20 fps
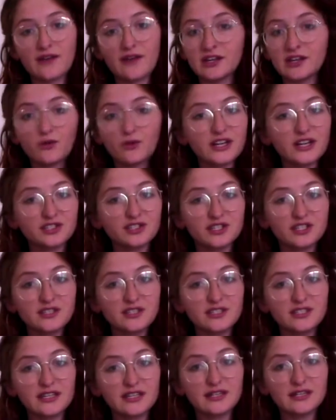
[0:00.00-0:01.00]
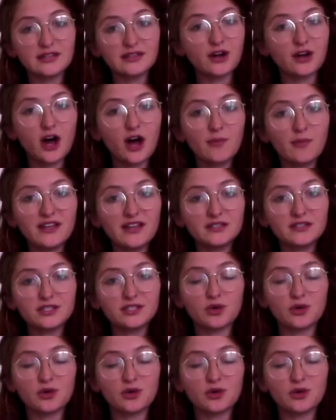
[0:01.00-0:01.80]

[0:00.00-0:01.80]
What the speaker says: any questions in the comments,